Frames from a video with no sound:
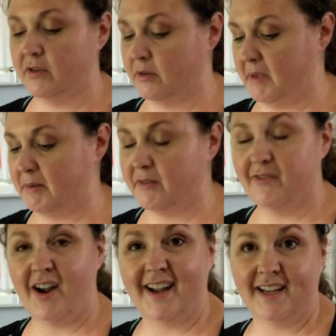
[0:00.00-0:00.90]
maybe
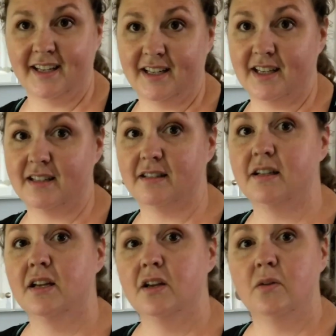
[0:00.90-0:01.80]
frying in
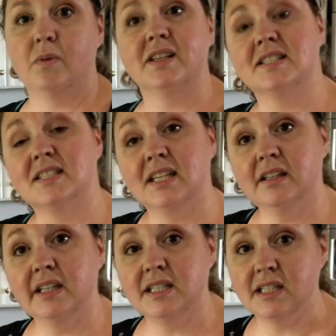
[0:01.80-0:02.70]
with a
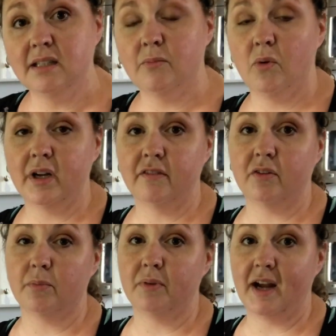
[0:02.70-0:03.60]
skillet in the morning for
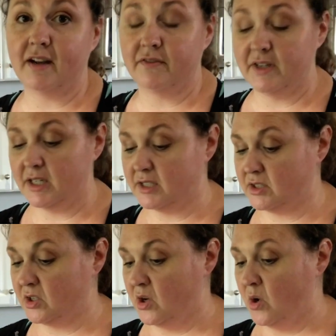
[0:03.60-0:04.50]
breakfast,
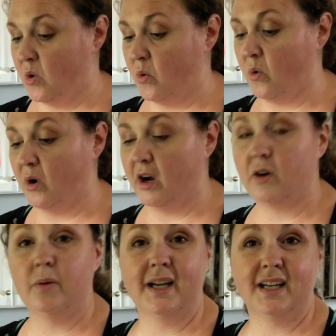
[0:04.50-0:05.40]
or a
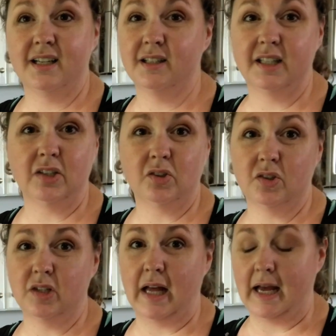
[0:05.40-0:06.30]
quick
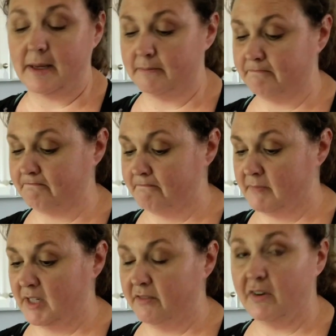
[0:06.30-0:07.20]
little
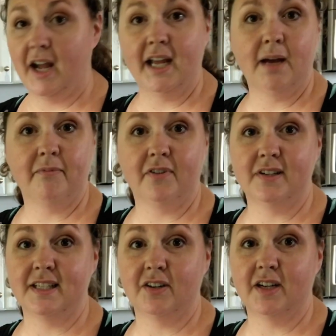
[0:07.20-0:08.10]
fry up for
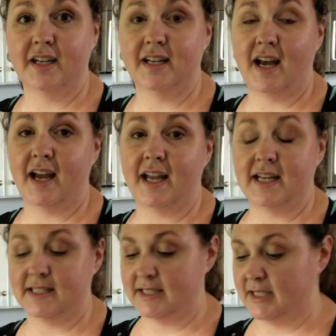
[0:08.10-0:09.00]
dinner at
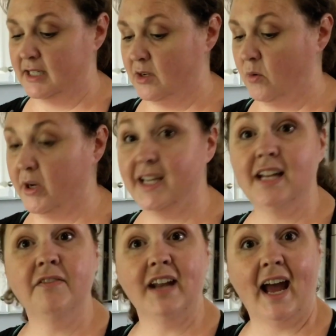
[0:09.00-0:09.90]
night. Or you can
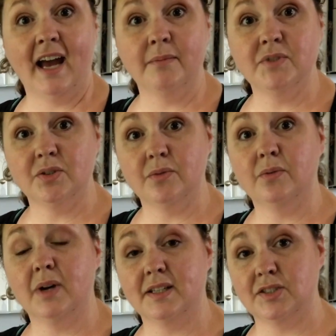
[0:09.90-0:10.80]
even add them to
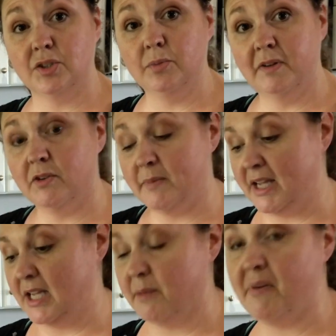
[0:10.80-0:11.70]
a soup if you're
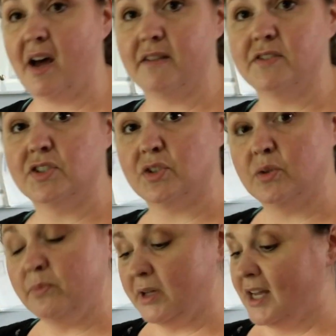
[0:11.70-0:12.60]
making a pot of soup.
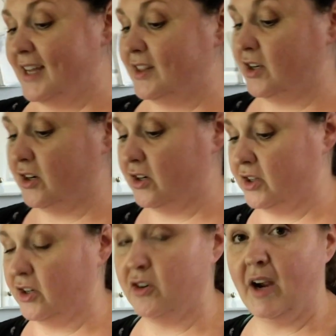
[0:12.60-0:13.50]

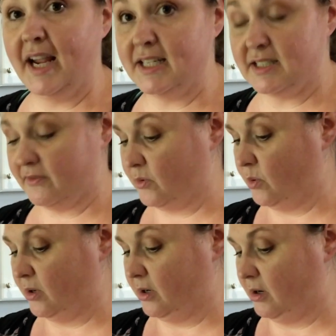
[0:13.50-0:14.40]
They're great
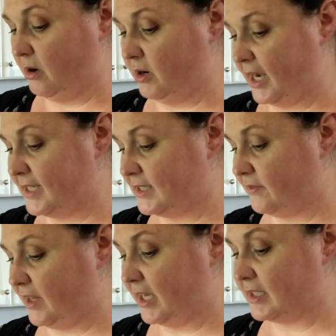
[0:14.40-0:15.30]
for all kinds of
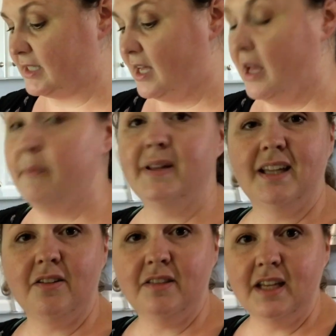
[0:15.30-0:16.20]
things. But the
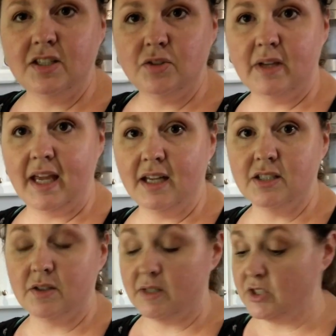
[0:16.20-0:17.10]
other things you can
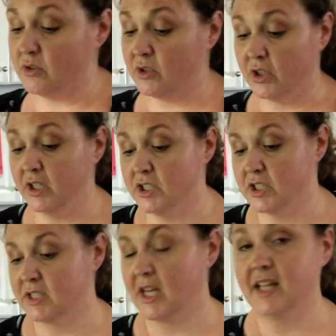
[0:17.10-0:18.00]
do is you could
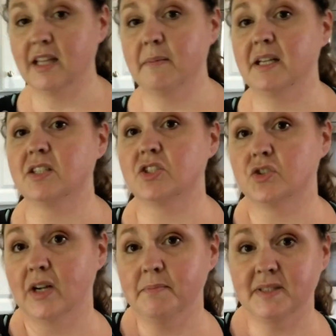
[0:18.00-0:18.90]
just cut them into
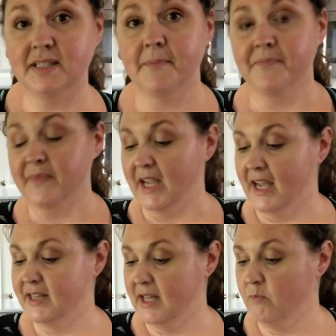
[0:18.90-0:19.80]
strips,
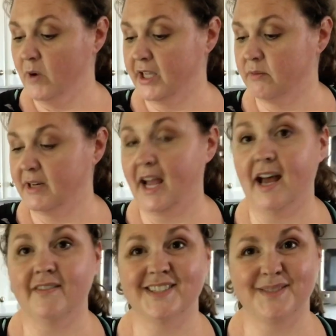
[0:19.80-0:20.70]
and then what you would
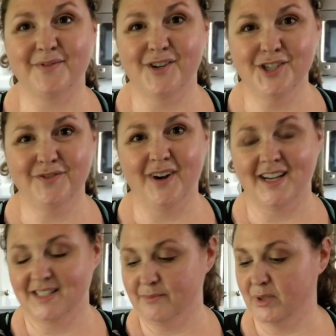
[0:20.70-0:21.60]
have is some French fries,
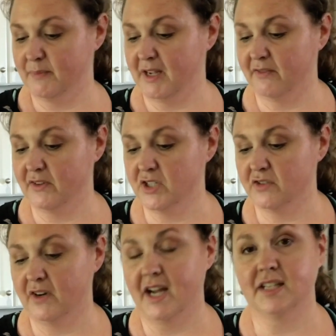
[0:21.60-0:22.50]
some pre-made French
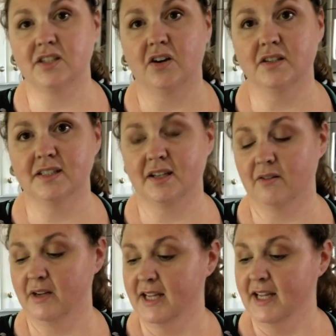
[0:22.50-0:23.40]
fries also.
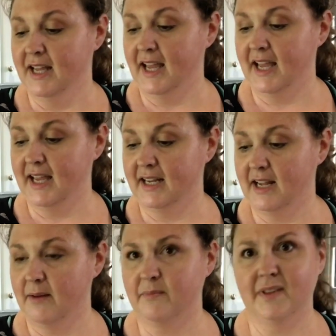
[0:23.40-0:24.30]

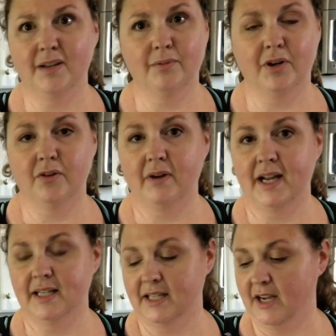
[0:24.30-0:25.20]
And they work great
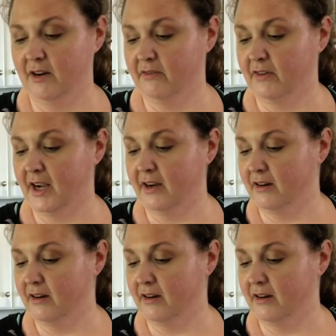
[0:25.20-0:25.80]
in the air fryer.